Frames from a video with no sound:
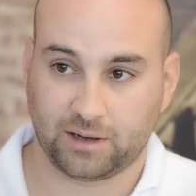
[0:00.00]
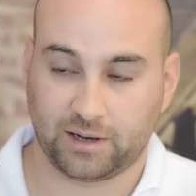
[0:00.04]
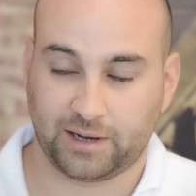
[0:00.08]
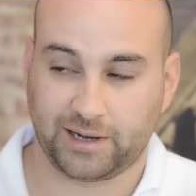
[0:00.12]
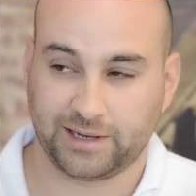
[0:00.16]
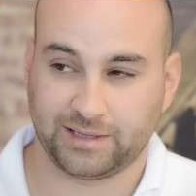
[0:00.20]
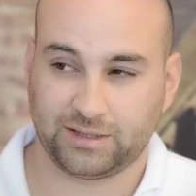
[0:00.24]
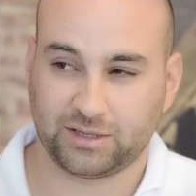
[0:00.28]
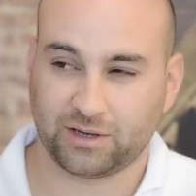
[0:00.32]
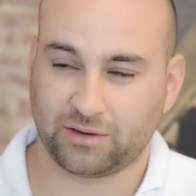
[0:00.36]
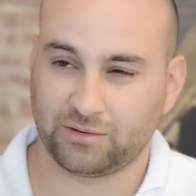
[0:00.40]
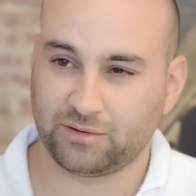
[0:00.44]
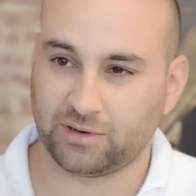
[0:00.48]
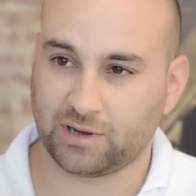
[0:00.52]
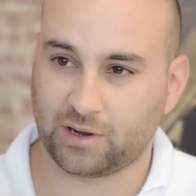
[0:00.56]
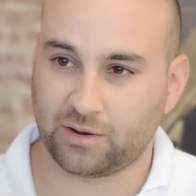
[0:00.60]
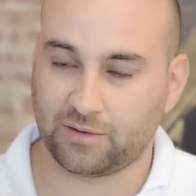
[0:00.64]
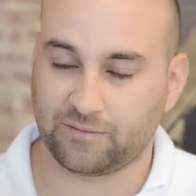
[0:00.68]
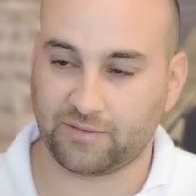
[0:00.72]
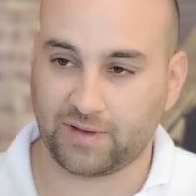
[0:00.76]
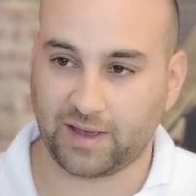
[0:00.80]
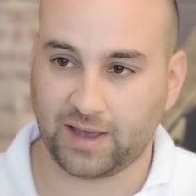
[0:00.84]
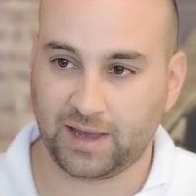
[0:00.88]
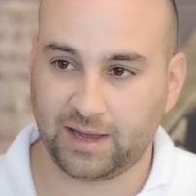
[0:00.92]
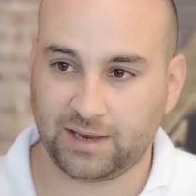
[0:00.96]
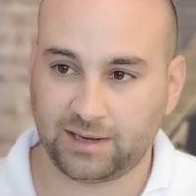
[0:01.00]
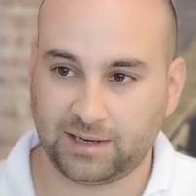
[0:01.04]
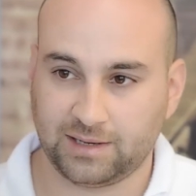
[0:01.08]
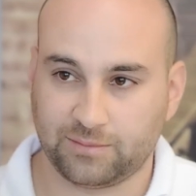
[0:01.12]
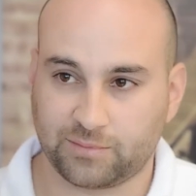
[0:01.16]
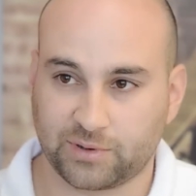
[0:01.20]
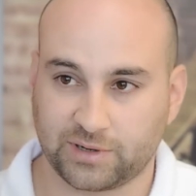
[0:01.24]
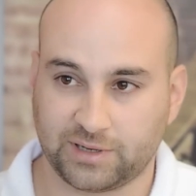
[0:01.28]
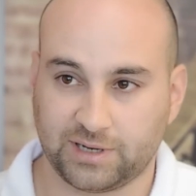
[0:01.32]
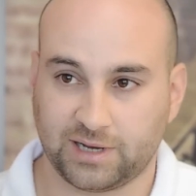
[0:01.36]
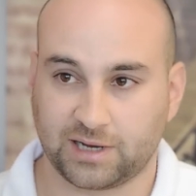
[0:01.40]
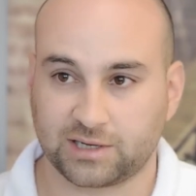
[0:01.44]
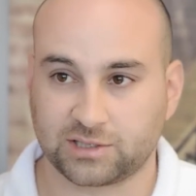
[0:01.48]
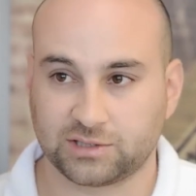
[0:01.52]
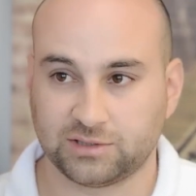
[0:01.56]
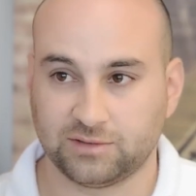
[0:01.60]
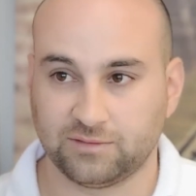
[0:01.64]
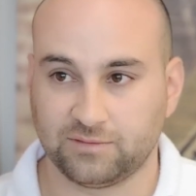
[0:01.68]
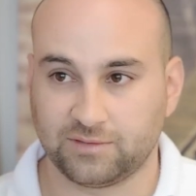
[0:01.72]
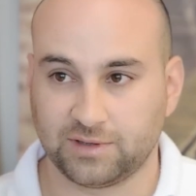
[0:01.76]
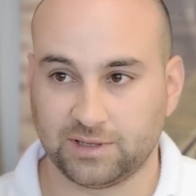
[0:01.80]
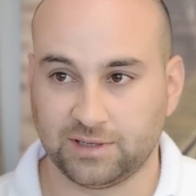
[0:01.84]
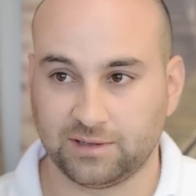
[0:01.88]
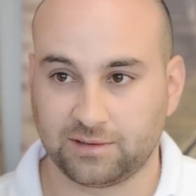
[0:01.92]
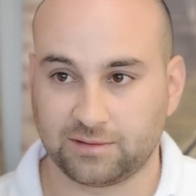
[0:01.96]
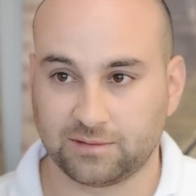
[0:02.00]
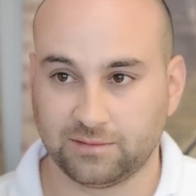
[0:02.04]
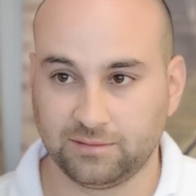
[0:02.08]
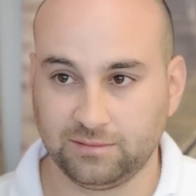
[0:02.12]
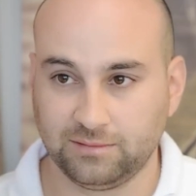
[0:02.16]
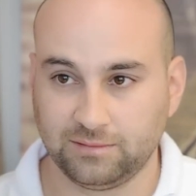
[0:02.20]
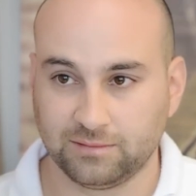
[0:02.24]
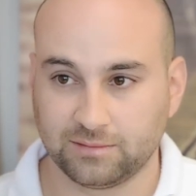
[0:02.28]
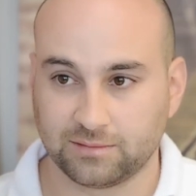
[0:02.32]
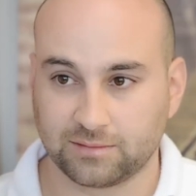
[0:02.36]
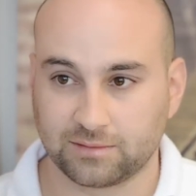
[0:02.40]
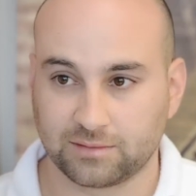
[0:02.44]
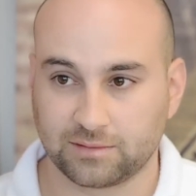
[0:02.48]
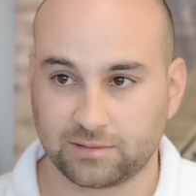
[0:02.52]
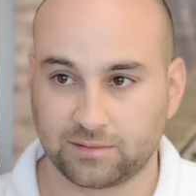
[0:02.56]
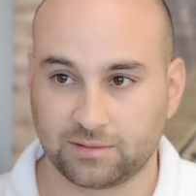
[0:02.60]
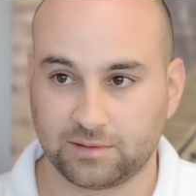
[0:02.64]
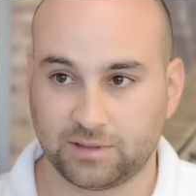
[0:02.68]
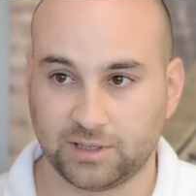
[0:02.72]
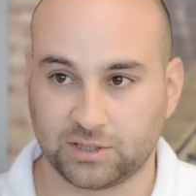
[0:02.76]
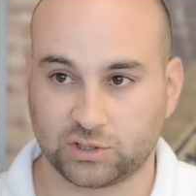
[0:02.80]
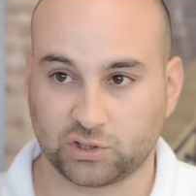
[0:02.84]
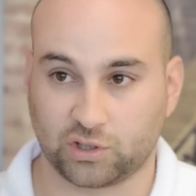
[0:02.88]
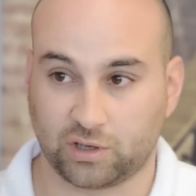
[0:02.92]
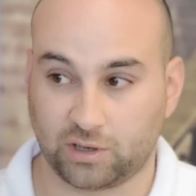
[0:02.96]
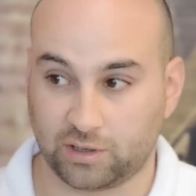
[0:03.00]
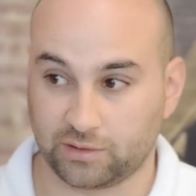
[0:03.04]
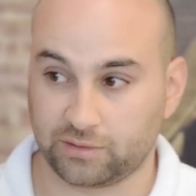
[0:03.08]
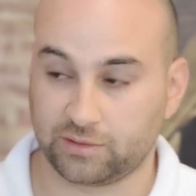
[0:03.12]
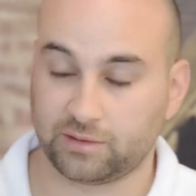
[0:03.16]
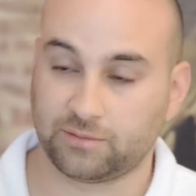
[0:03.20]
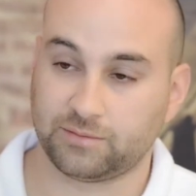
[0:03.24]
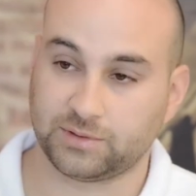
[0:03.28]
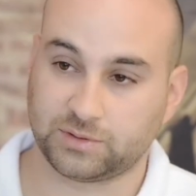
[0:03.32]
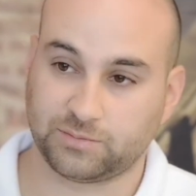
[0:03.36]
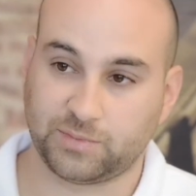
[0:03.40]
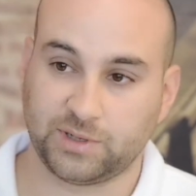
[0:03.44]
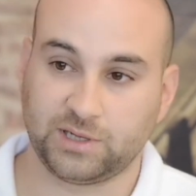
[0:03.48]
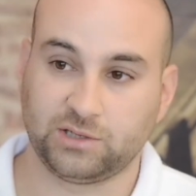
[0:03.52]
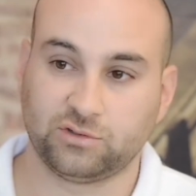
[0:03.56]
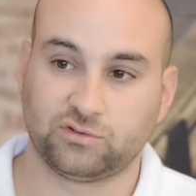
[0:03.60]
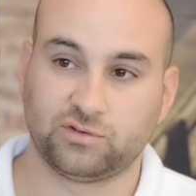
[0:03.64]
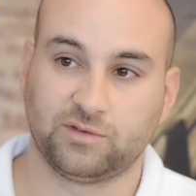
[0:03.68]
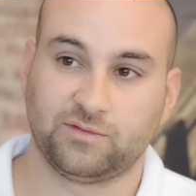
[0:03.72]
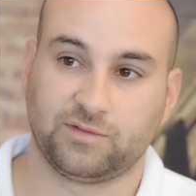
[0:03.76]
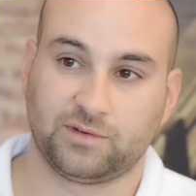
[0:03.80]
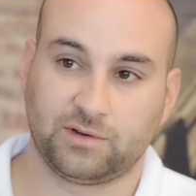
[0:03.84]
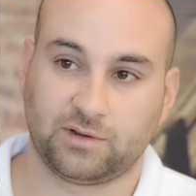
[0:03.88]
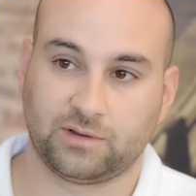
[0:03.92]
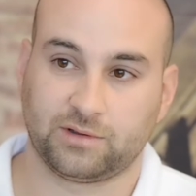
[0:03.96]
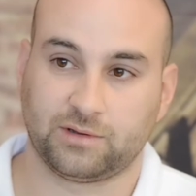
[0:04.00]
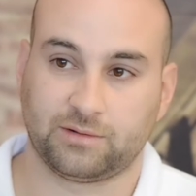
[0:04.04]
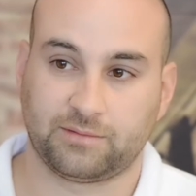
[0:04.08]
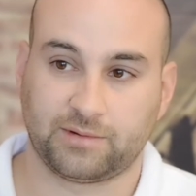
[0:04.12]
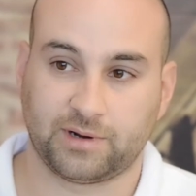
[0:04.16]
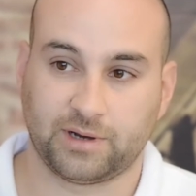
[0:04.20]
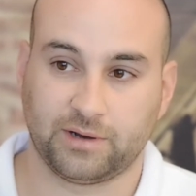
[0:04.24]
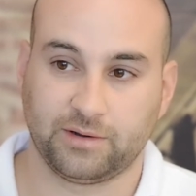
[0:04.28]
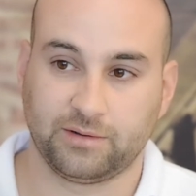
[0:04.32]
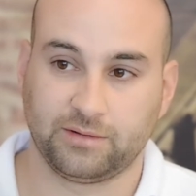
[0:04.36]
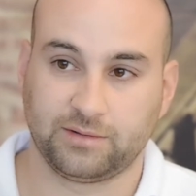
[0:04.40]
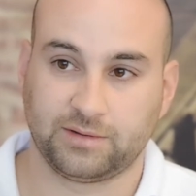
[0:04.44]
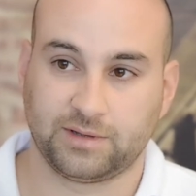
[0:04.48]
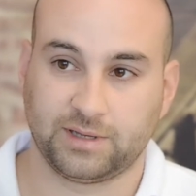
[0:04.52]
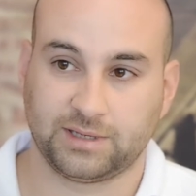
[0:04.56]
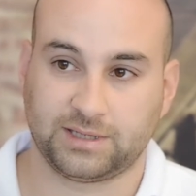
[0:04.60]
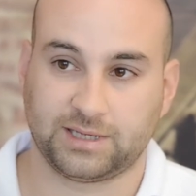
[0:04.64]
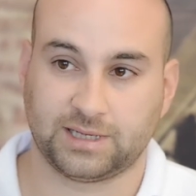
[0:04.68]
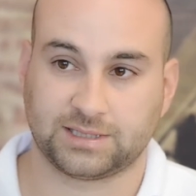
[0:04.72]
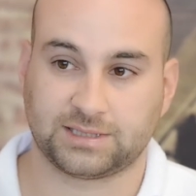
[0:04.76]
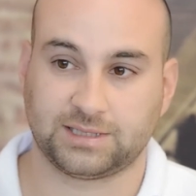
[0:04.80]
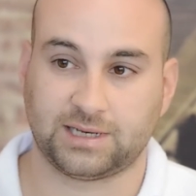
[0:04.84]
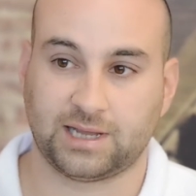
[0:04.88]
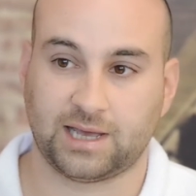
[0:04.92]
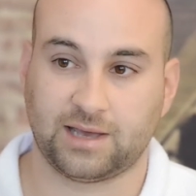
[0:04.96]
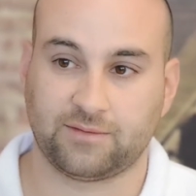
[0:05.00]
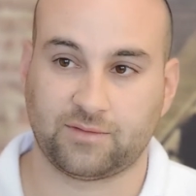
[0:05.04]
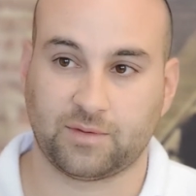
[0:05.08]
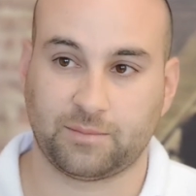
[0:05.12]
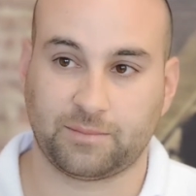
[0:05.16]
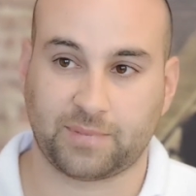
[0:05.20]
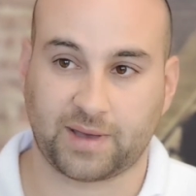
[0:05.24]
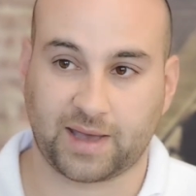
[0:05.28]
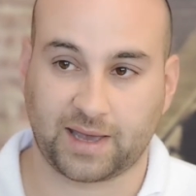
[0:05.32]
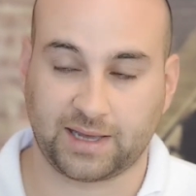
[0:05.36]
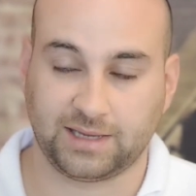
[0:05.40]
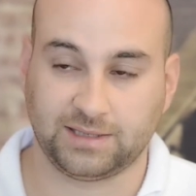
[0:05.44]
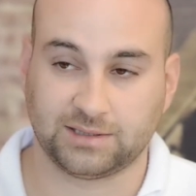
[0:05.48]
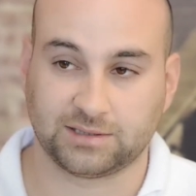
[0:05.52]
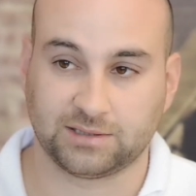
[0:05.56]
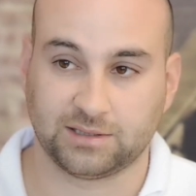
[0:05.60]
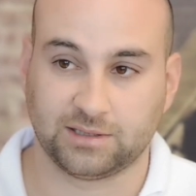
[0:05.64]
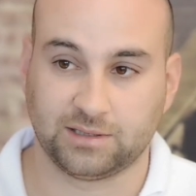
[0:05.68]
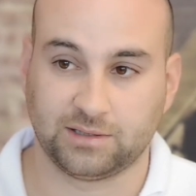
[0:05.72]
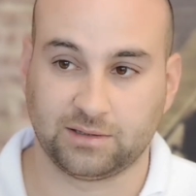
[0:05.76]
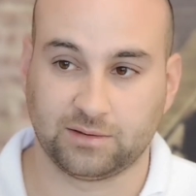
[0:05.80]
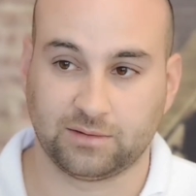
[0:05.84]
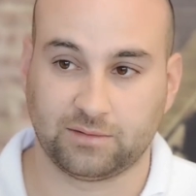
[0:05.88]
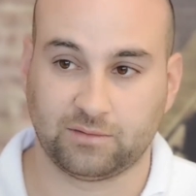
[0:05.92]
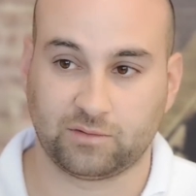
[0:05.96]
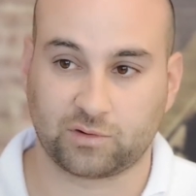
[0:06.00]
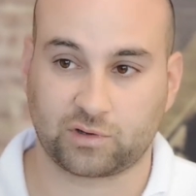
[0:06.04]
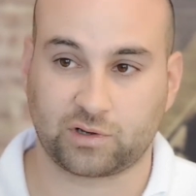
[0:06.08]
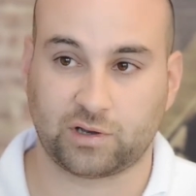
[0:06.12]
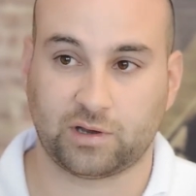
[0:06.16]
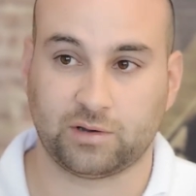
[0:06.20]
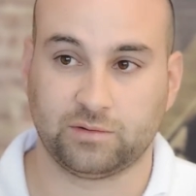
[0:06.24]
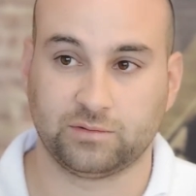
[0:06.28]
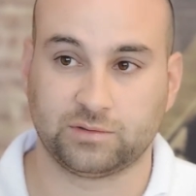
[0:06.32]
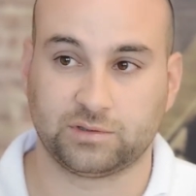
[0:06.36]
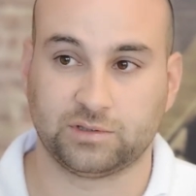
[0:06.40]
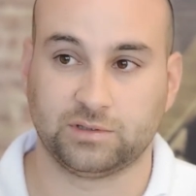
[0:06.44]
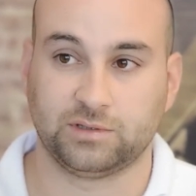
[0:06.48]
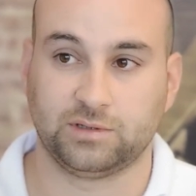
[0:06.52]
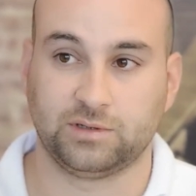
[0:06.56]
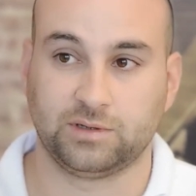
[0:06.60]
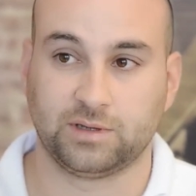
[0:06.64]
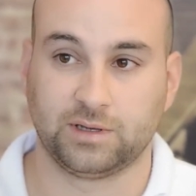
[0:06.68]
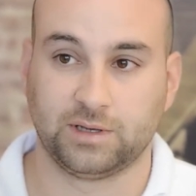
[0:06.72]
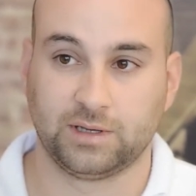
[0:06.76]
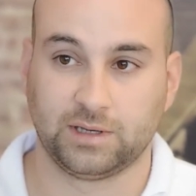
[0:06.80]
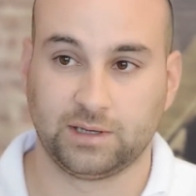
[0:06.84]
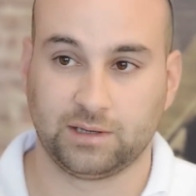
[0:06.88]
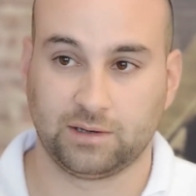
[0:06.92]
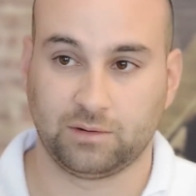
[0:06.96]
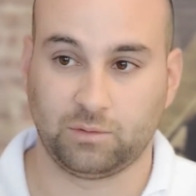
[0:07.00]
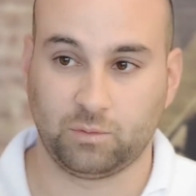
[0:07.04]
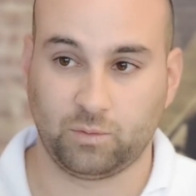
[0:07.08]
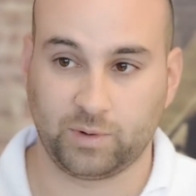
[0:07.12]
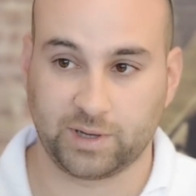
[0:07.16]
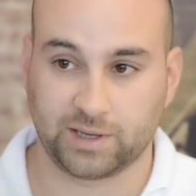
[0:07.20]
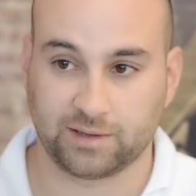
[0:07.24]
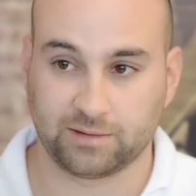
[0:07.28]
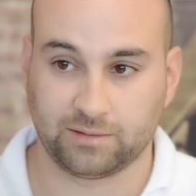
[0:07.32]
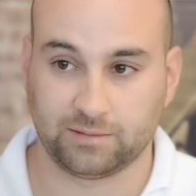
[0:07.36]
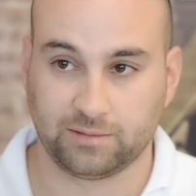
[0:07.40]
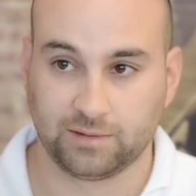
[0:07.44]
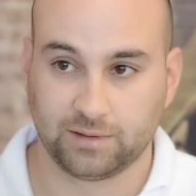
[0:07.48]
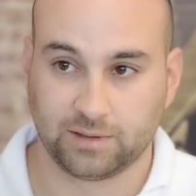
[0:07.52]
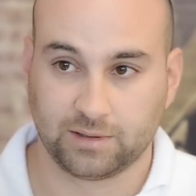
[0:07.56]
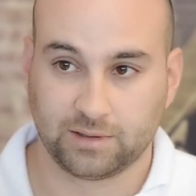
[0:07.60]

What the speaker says: I don't know of any production vehicle that's being driven on the road that doesn't have a painted or coated wheel.